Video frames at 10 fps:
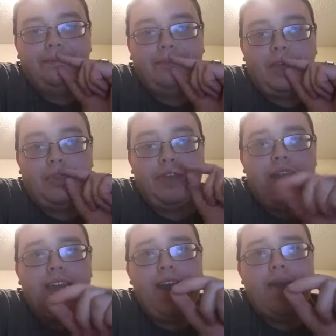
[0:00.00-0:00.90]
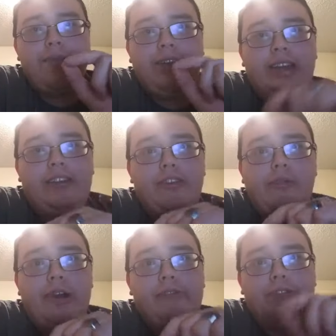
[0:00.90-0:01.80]
they have been getting
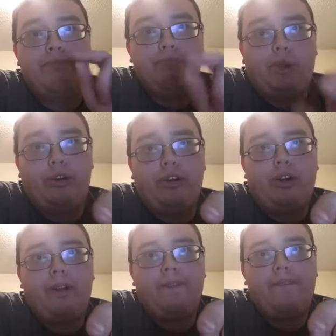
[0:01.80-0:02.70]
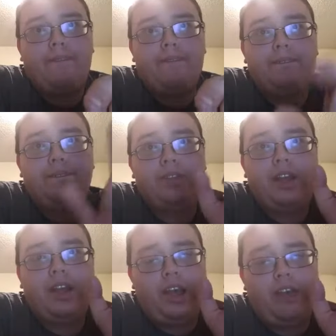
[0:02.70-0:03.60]
away with murder.
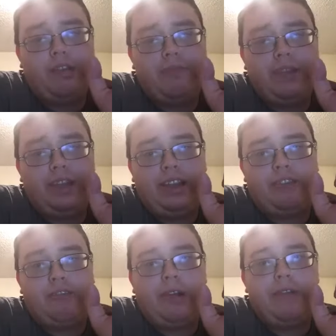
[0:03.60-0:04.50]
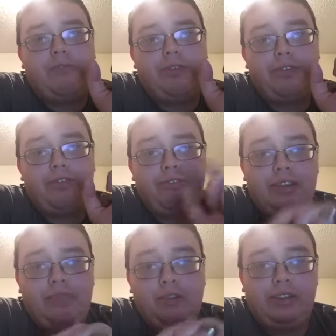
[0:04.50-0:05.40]
They've been getting away
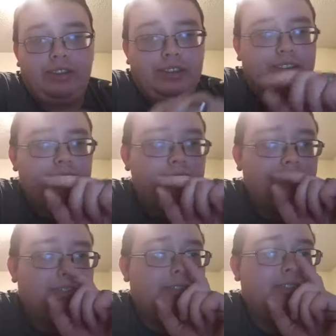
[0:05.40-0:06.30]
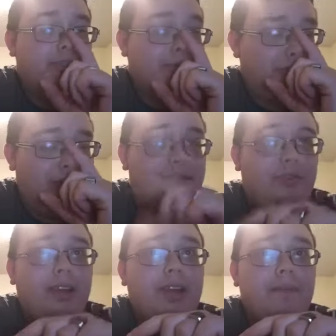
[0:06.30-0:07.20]
with thievery.